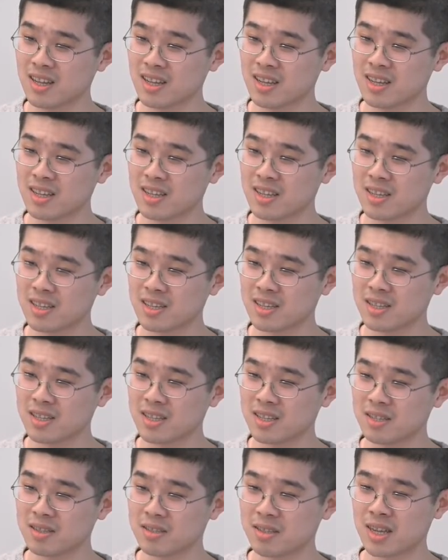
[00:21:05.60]
Okay.
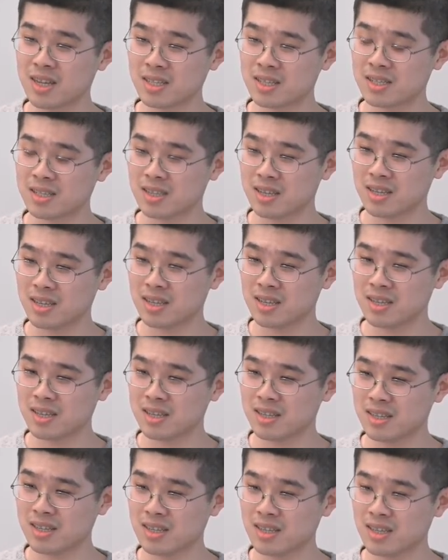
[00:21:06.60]
So that's, uh,
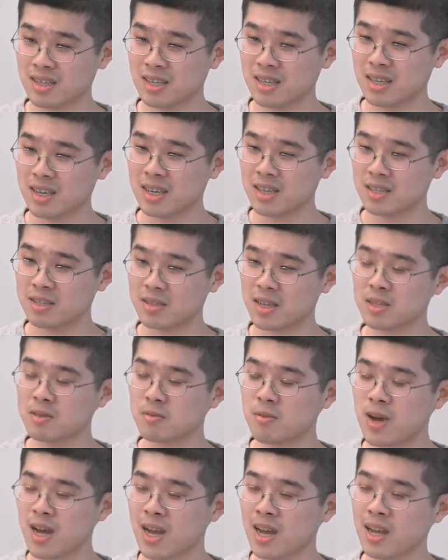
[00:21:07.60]
so
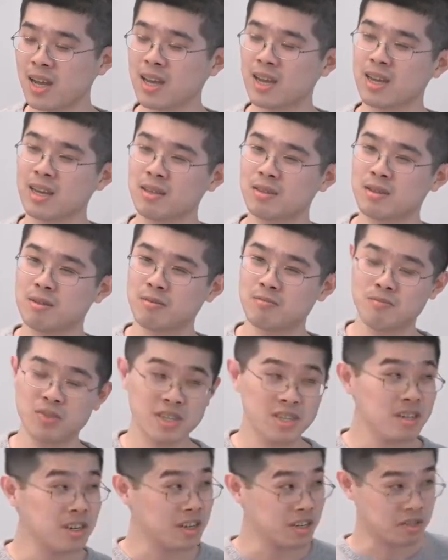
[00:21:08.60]
that's why the but
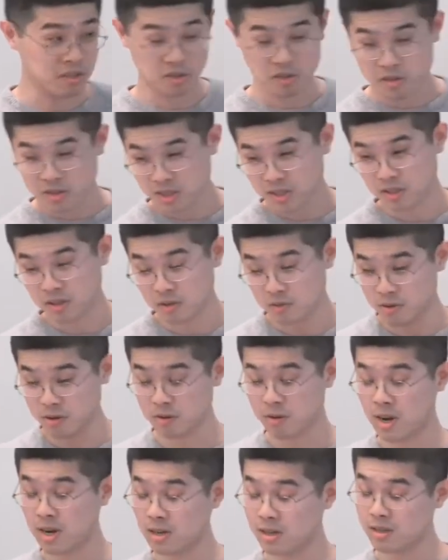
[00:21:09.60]
bidder is using no
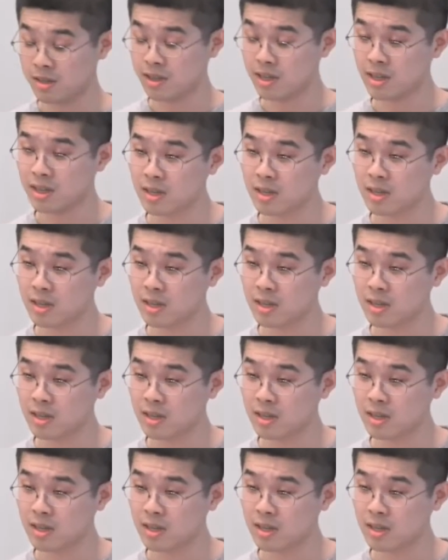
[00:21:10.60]
regret learning.